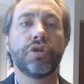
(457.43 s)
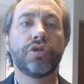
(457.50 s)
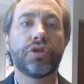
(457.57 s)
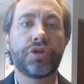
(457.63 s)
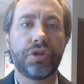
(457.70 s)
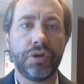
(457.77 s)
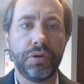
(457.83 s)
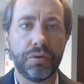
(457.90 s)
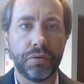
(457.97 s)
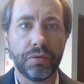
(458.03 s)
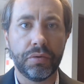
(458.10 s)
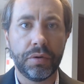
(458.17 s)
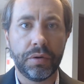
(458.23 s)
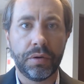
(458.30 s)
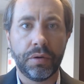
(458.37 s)
to
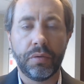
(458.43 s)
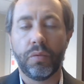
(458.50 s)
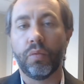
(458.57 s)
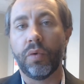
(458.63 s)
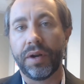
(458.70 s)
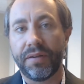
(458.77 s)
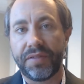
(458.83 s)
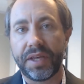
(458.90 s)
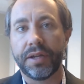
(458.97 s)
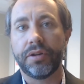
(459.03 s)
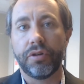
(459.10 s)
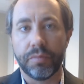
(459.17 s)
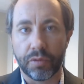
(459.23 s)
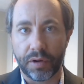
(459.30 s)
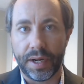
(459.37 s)
one of the
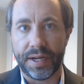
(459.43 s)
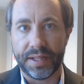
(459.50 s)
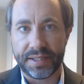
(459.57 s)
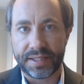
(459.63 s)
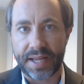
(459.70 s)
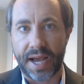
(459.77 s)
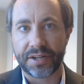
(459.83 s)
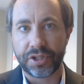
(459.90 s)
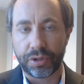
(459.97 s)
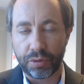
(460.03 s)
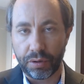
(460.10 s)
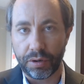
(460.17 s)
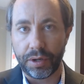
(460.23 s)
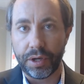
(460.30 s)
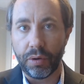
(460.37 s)
enumerated
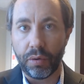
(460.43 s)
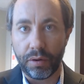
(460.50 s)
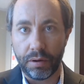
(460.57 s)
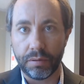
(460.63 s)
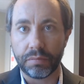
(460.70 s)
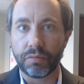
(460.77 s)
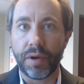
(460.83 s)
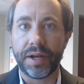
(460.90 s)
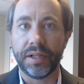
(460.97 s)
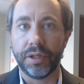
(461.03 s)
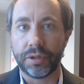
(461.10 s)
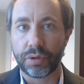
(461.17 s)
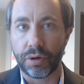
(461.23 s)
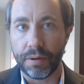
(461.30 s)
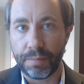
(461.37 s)
statutory or
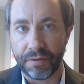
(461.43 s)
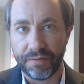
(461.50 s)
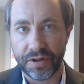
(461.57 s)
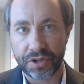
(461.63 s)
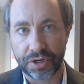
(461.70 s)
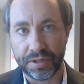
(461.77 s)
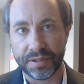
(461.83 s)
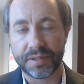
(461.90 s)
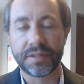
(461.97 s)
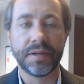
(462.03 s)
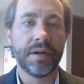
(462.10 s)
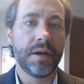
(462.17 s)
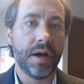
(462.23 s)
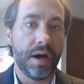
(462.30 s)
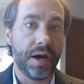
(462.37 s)
regulatory provisions
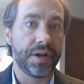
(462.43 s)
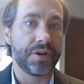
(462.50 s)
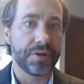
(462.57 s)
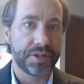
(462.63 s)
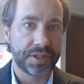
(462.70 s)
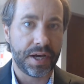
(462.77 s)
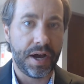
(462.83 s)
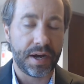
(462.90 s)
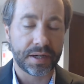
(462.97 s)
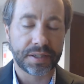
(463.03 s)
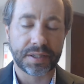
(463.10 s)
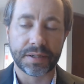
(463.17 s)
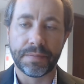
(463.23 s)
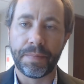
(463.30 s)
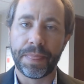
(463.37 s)
under
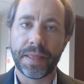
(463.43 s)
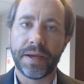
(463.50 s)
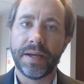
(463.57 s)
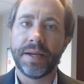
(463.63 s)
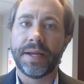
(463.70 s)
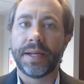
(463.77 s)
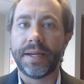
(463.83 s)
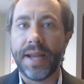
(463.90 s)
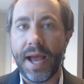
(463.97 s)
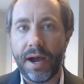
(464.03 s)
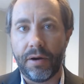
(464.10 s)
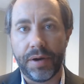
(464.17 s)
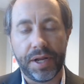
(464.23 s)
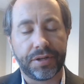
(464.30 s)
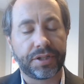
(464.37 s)
SOX.
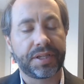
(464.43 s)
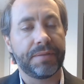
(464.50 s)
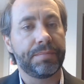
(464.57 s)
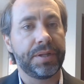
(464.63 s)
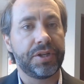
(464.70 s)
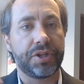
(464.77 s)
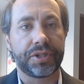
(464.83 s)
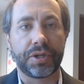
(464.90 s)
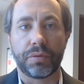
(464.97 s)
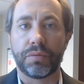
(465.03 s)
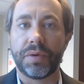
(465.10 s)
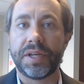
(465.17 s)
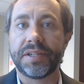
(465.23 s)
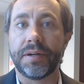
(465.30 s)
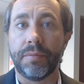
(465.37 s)
Now it's simply just a
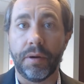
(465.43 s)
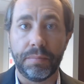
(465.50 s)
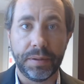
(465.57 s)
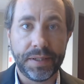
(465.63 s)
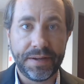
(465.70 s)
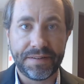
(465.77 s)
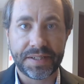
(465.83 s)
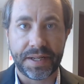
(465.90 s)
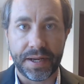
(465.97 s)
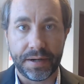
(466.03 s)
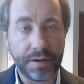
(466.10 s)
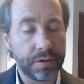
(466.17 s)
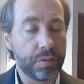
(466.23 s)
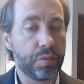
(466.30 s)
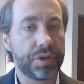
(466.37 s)
reasonable belief
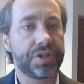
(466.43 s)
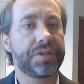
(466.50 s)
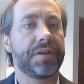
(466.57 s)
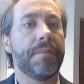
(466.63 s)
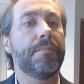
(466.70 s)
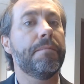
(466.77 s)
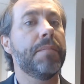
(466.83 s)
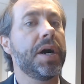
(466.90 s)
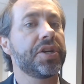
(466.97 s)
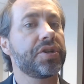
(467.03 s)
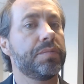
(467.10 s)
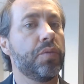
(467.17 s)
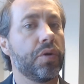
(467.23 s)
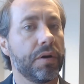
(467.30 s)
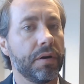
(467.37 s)
standard, which is a much
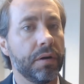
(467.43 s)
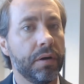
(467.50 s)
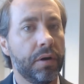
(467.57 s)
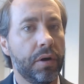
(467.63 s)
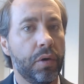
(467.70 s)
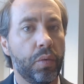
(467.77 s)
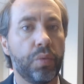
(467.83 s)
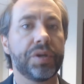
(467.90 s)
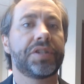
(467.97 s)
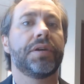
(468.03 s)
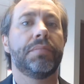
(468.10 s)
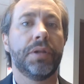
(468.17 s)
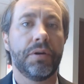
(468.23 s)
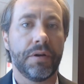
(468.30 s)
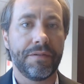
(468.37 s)
more
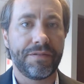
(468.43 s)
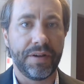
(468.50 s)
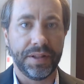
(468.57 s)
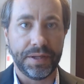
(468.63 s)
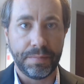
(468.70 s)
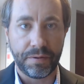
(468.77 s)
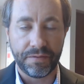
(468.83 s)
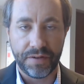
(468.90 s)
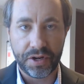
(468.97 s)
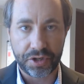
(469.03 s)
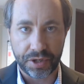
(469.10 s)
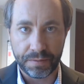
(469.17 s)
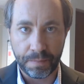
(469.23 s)
whistleblower-friendly provision.